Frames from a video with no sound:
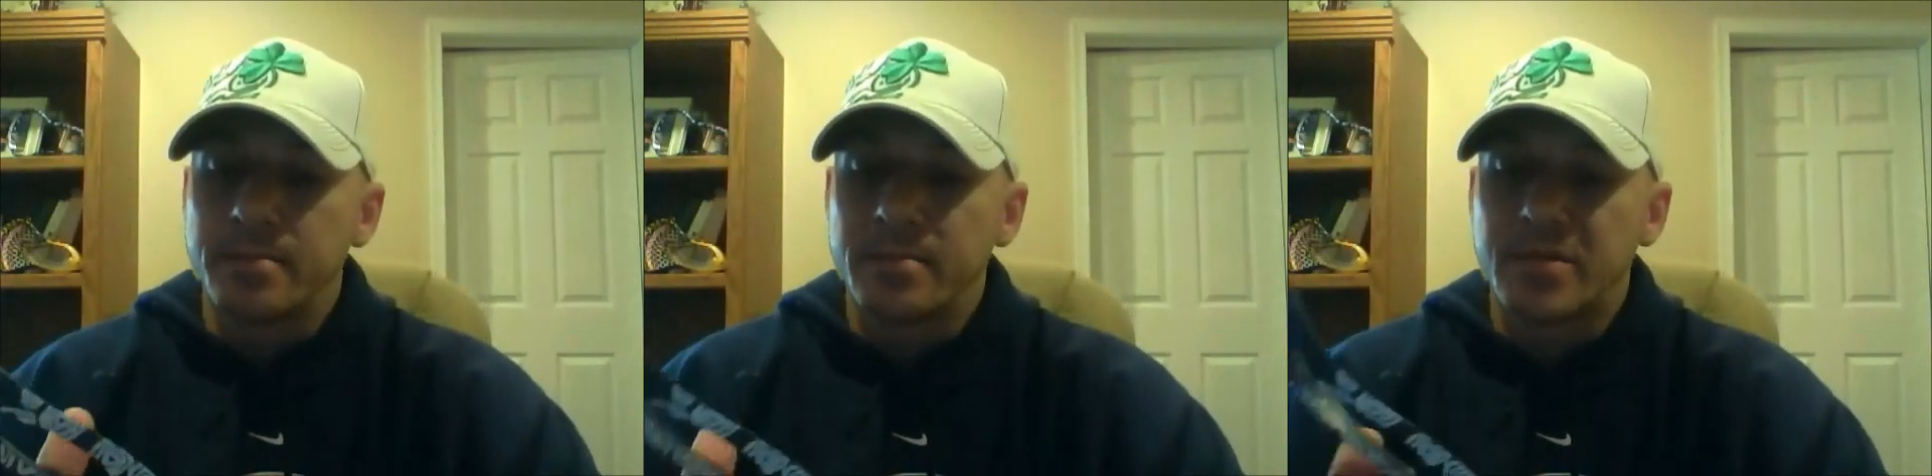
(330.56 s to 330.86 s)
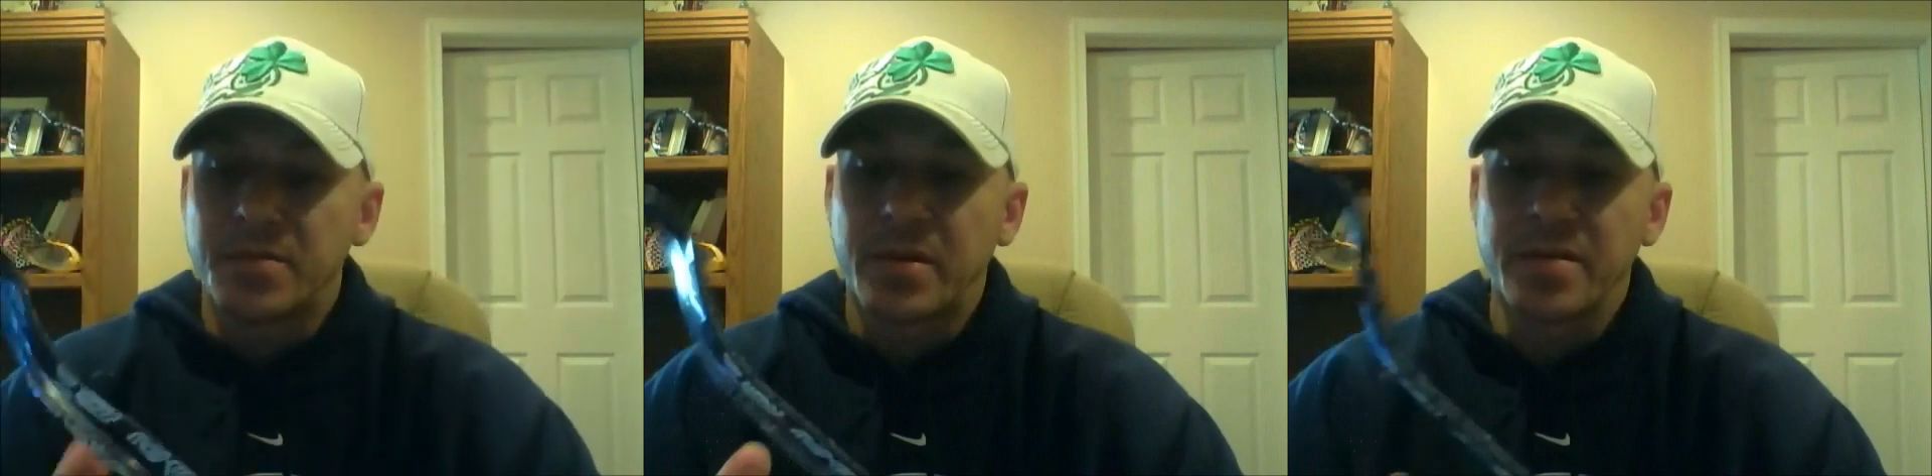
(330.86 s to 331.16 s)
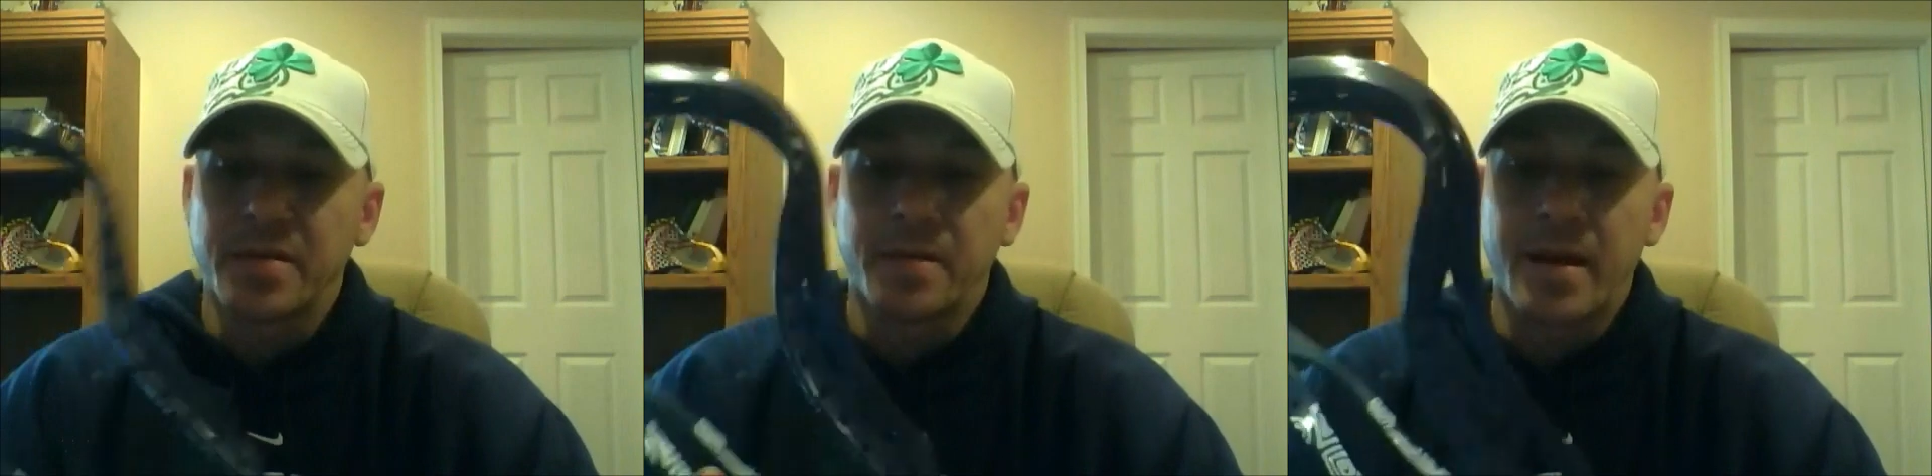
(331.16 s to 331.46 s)
just
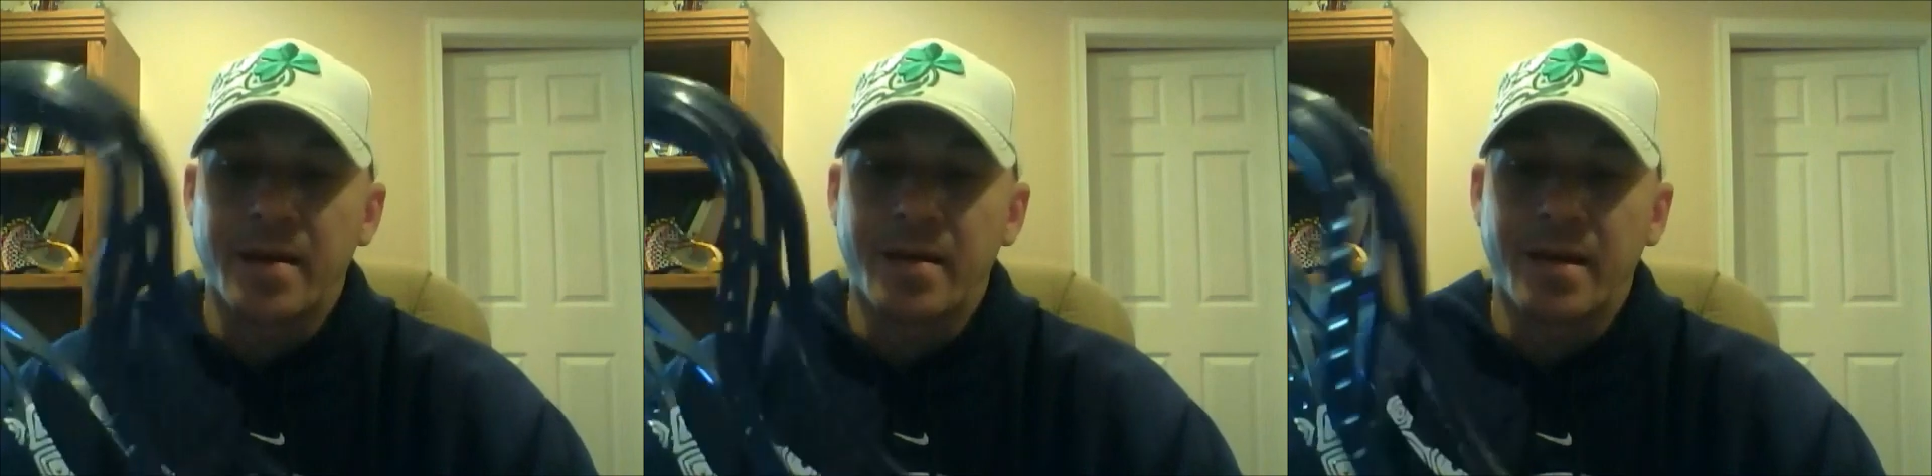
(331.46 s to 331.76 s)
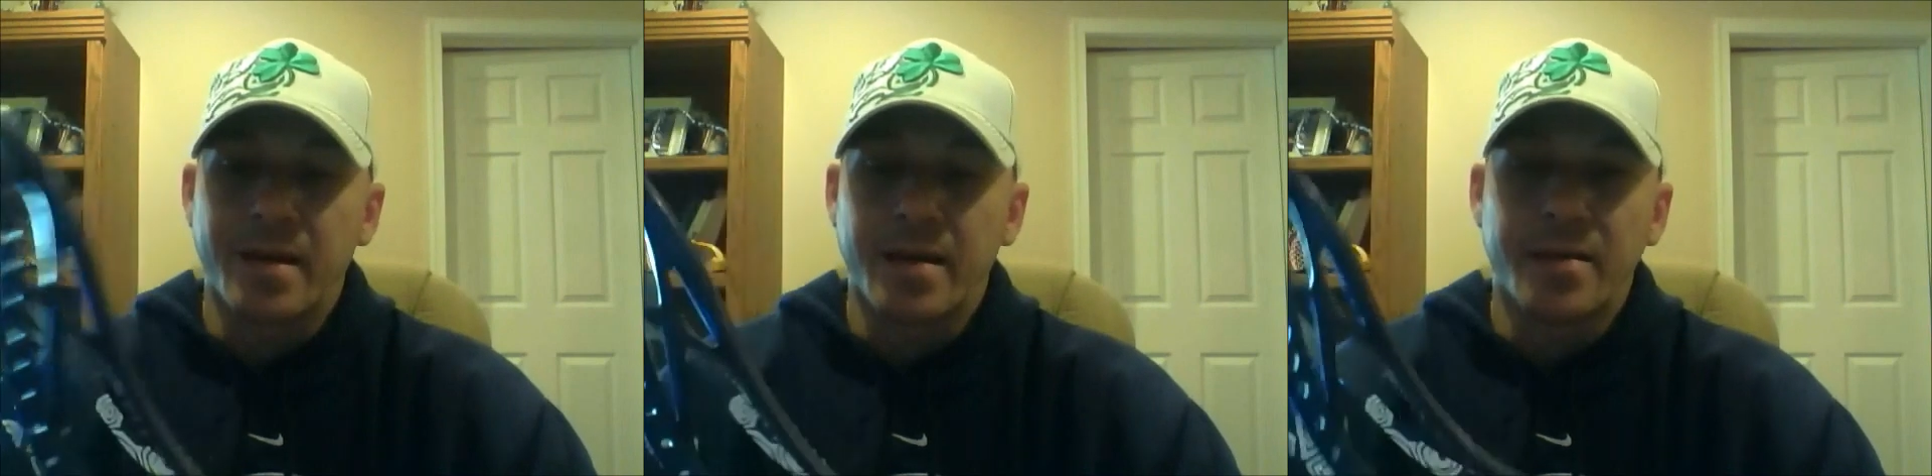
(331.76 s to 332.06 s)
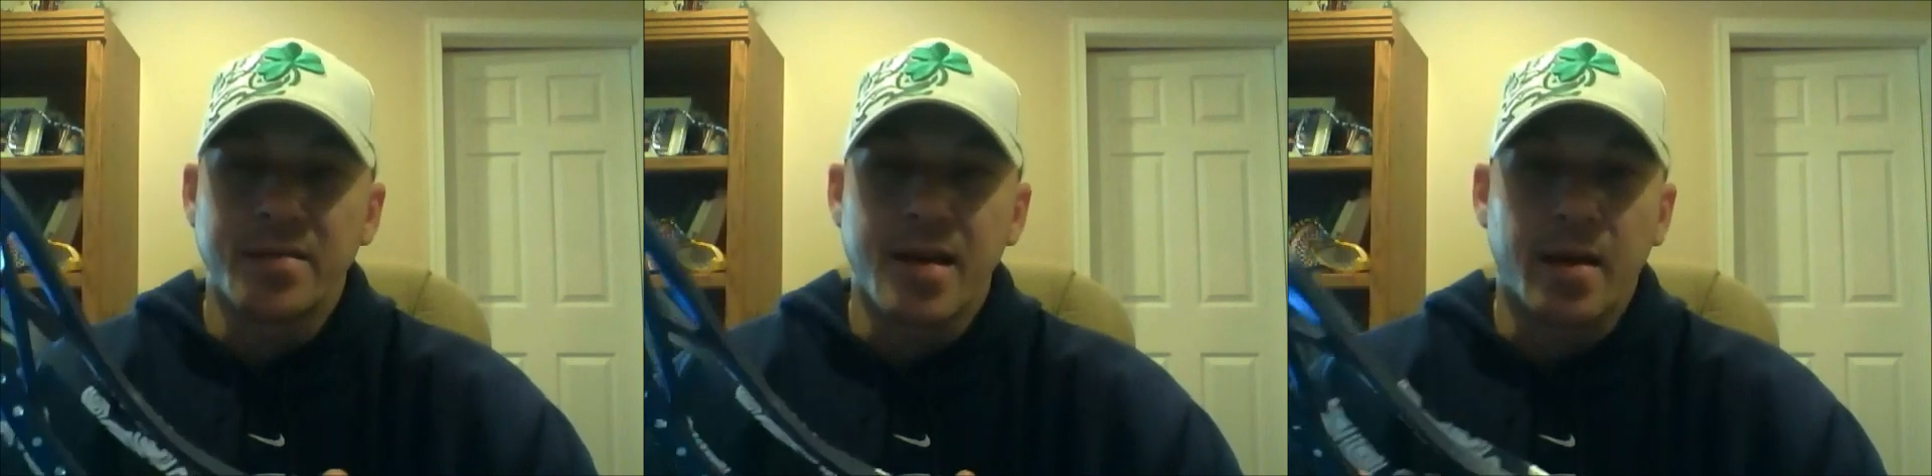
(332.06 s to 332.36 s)
because of the fact of the head.
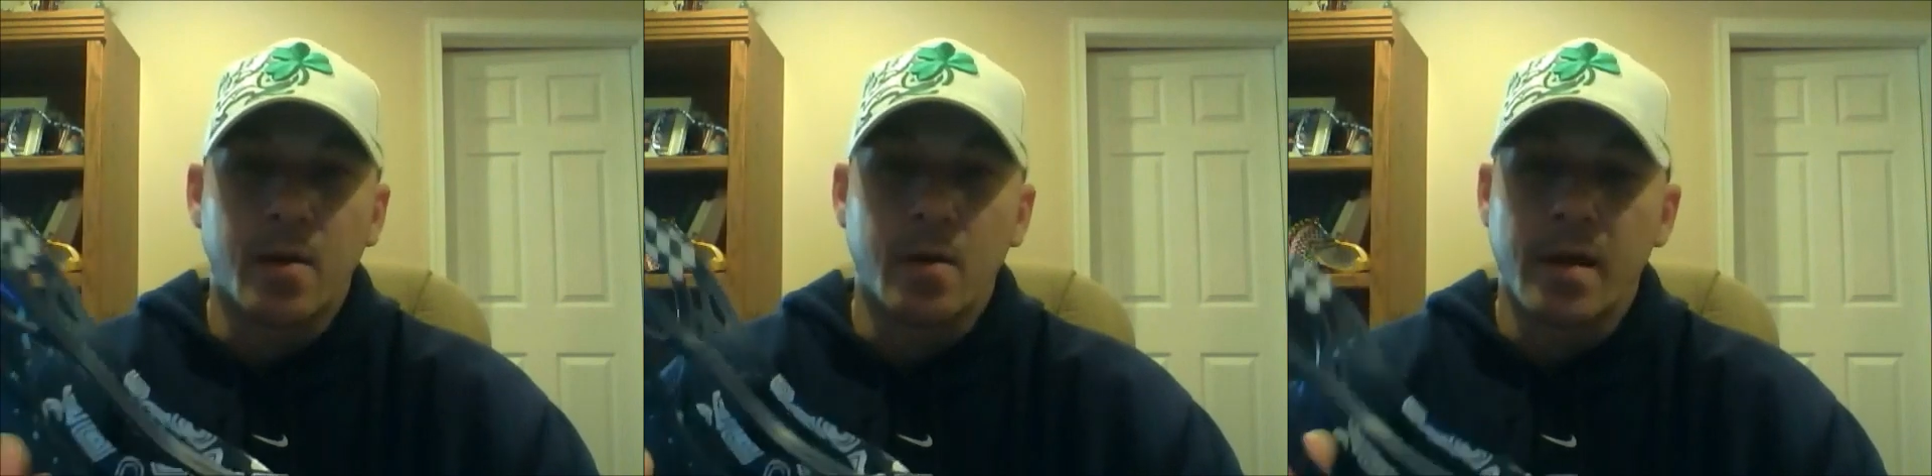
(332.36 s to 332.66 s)
There's not a whole